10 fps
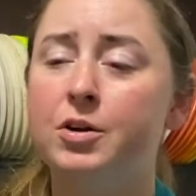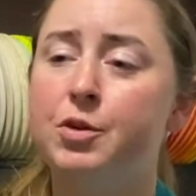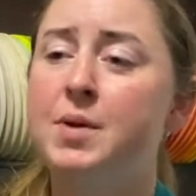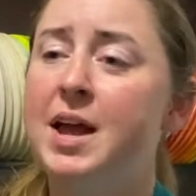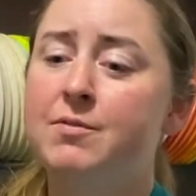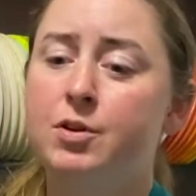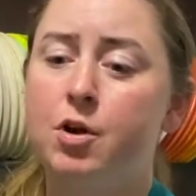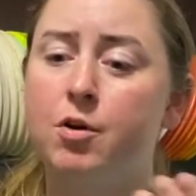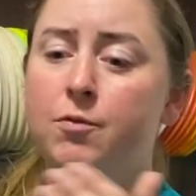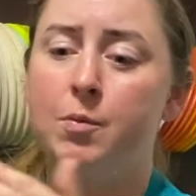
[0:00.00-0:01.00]
You may have to
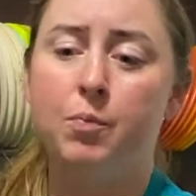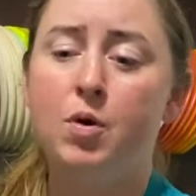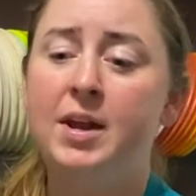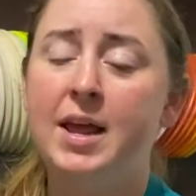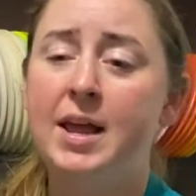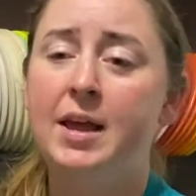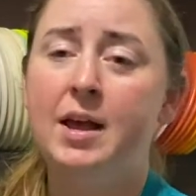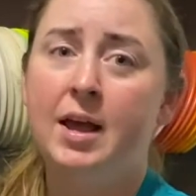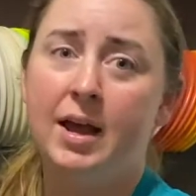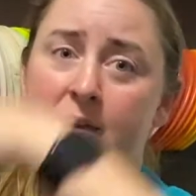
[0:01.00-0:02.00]
go from point A,
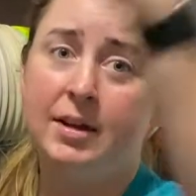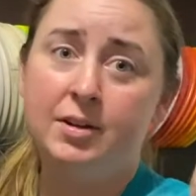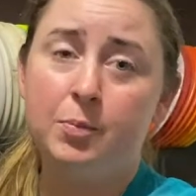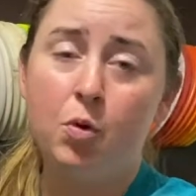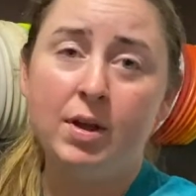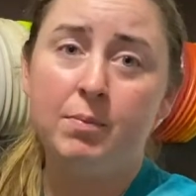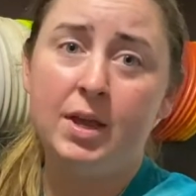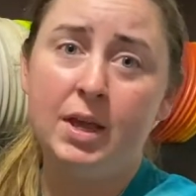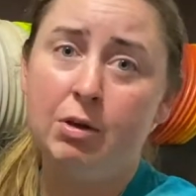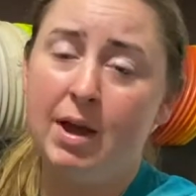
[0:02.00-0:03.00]
and to get to point B,
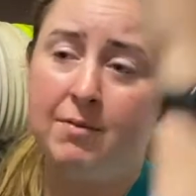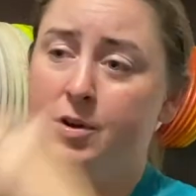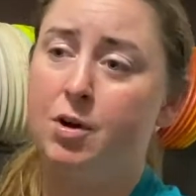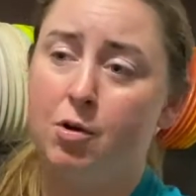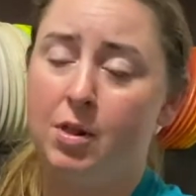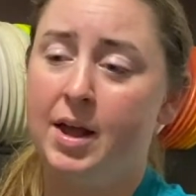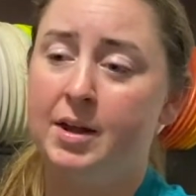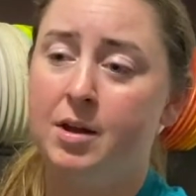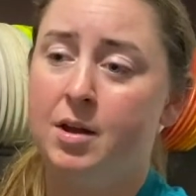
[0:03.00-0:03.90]
you have to go like